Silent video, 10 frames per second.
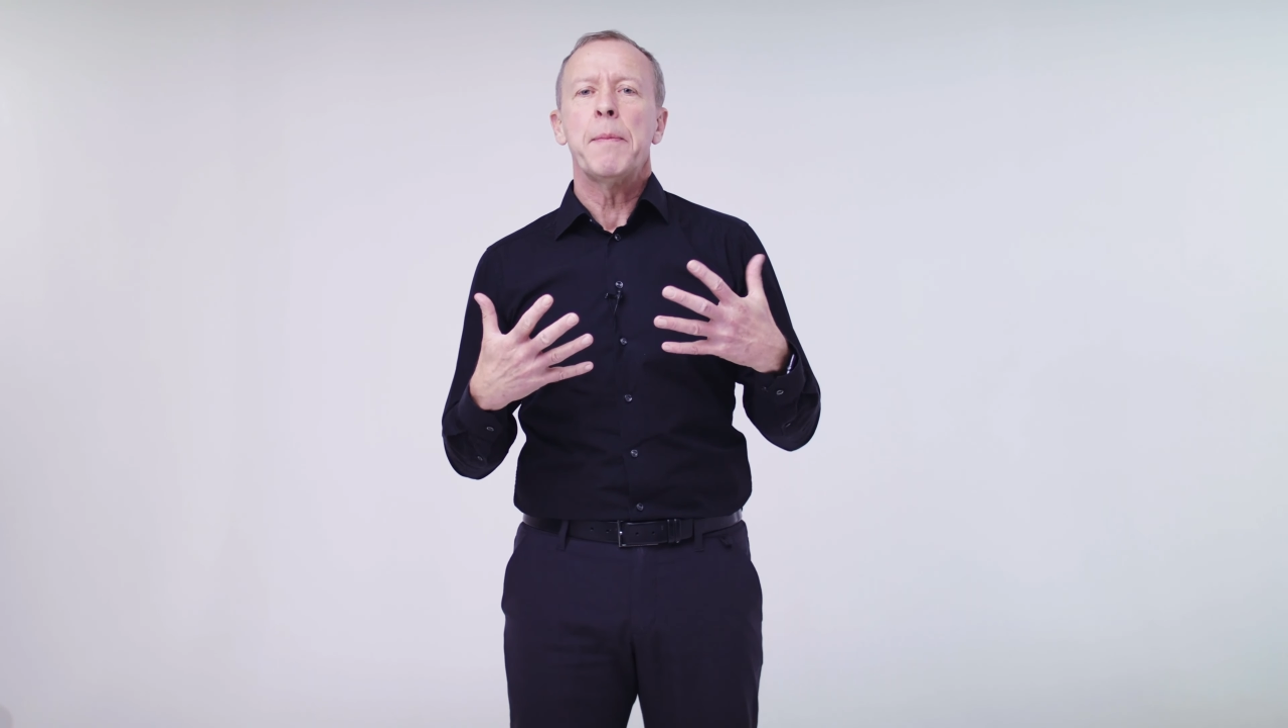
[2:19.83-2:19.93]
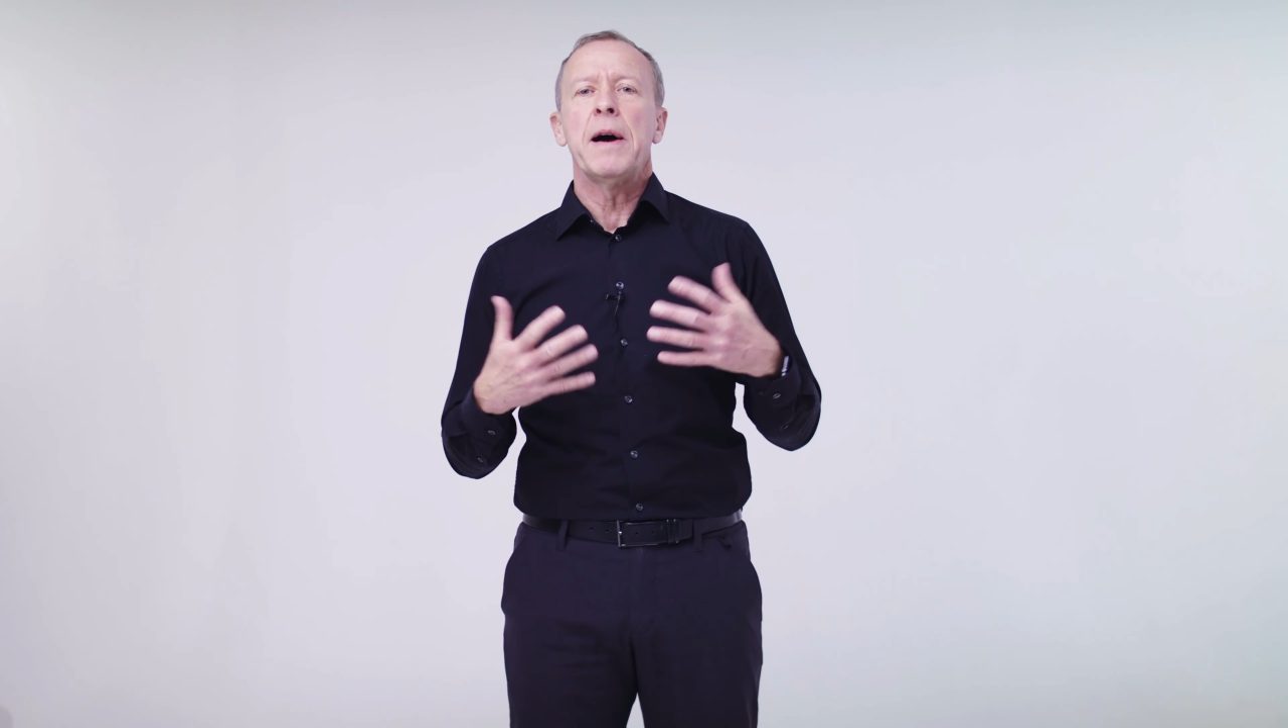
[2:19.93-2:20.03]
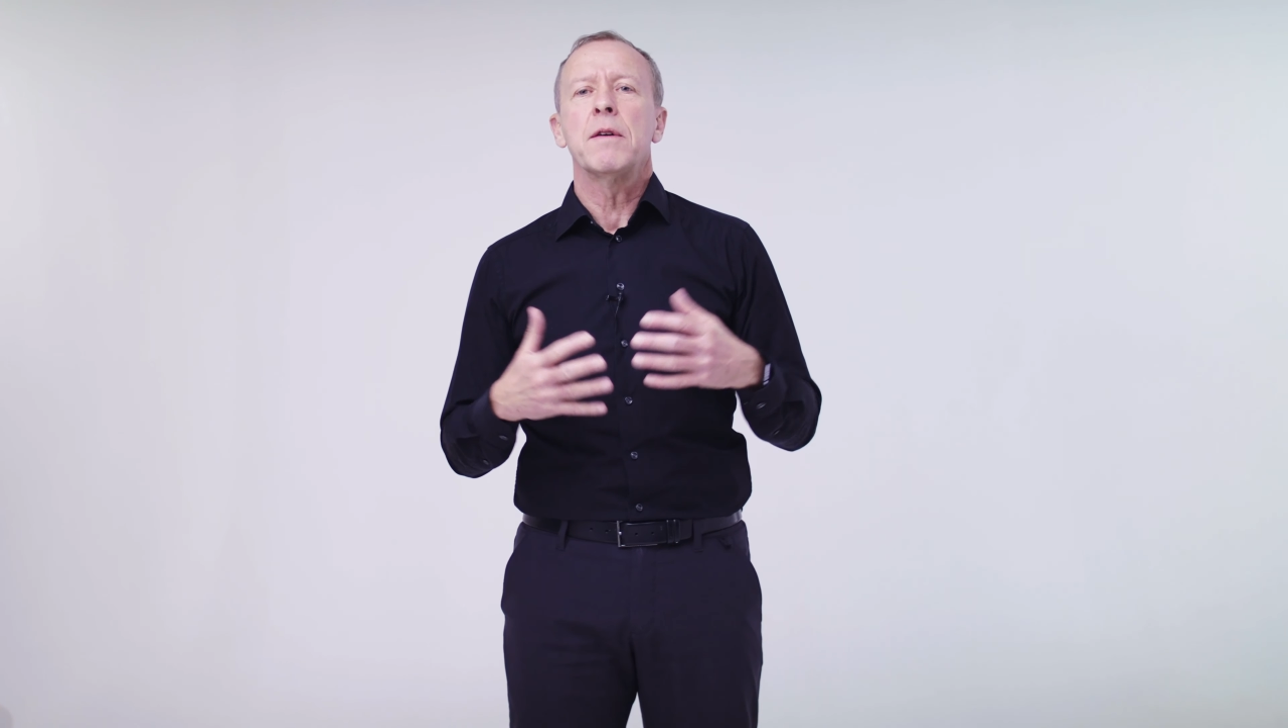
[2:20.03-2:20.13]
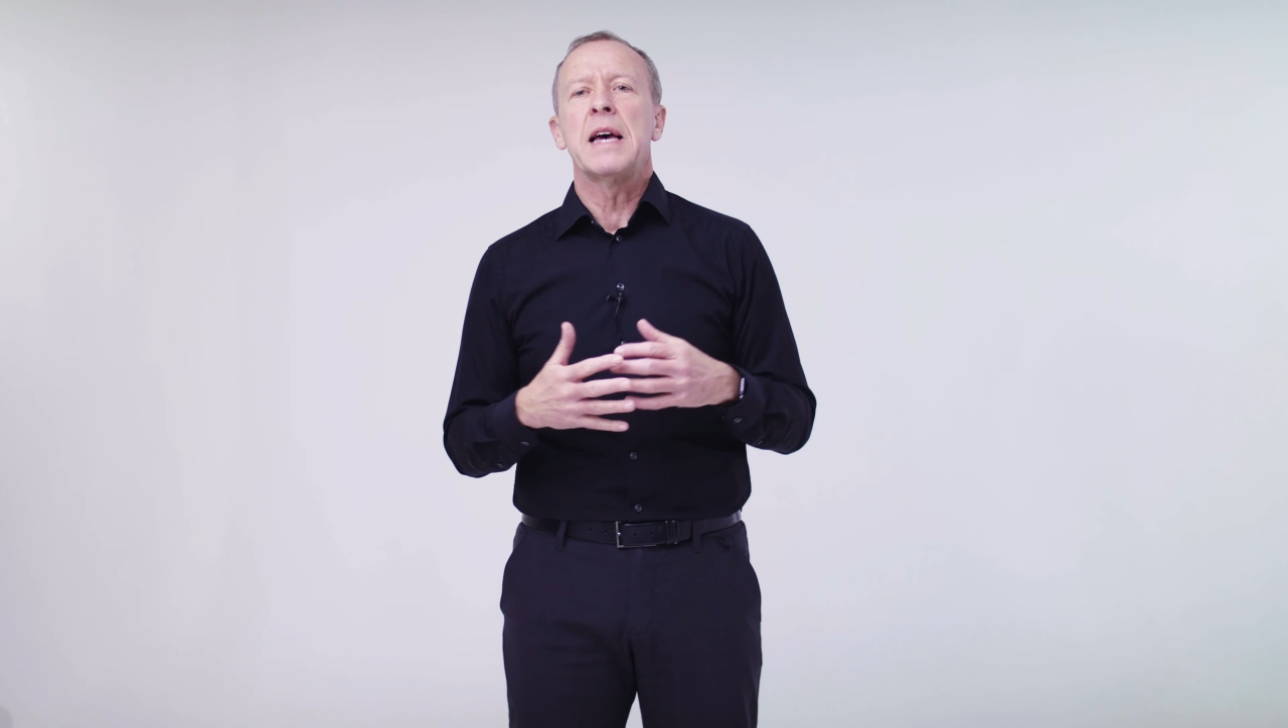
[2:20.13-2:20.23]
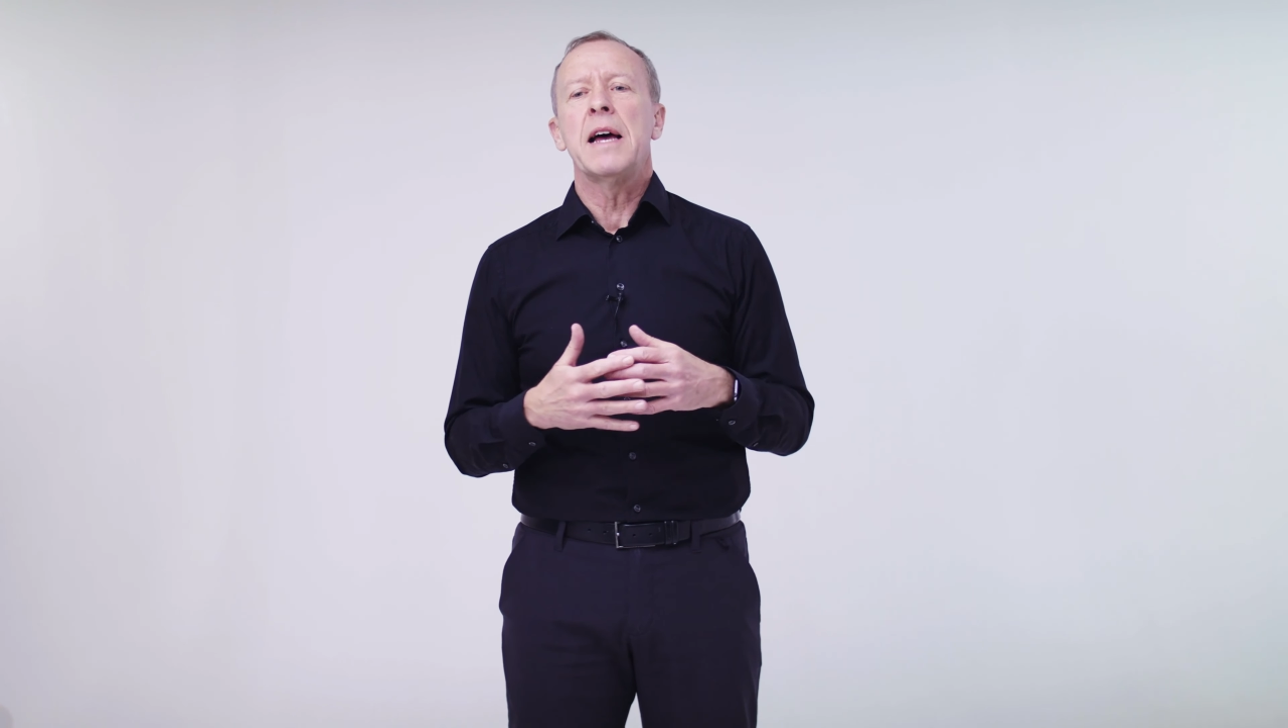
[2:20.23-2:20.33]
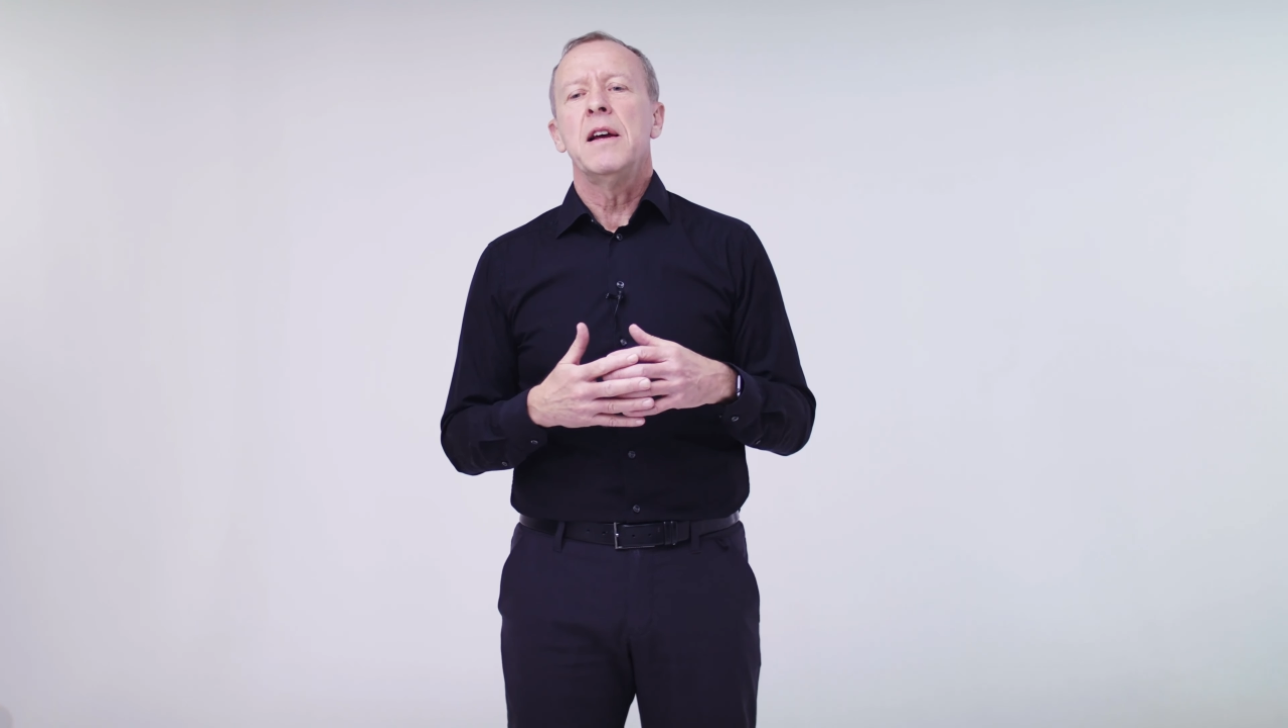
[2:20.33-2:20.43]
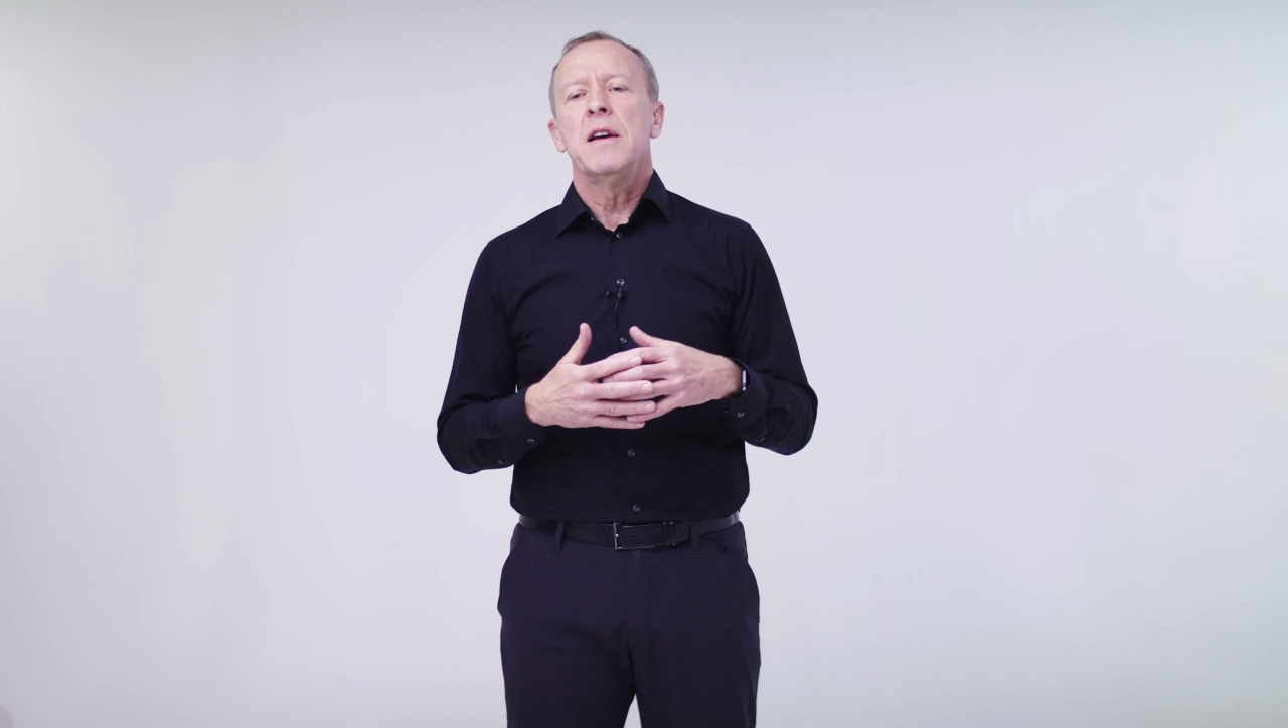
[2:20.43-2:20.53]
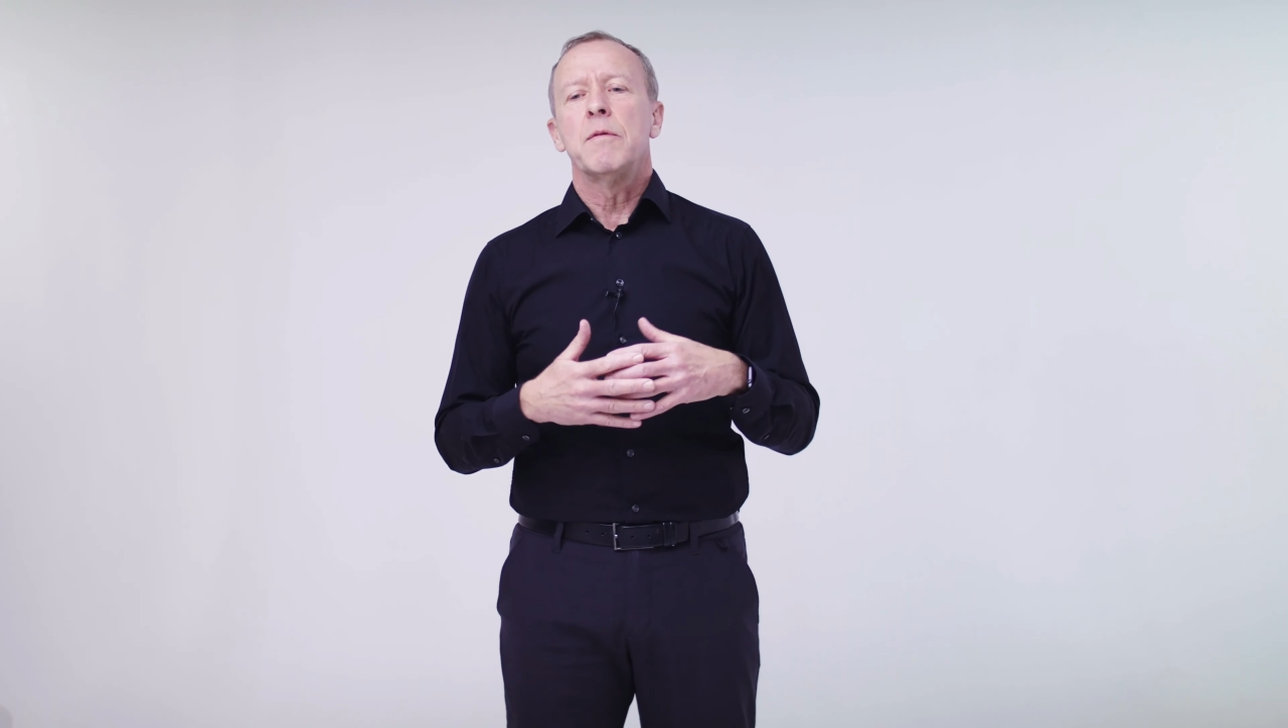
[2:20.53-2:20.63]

about that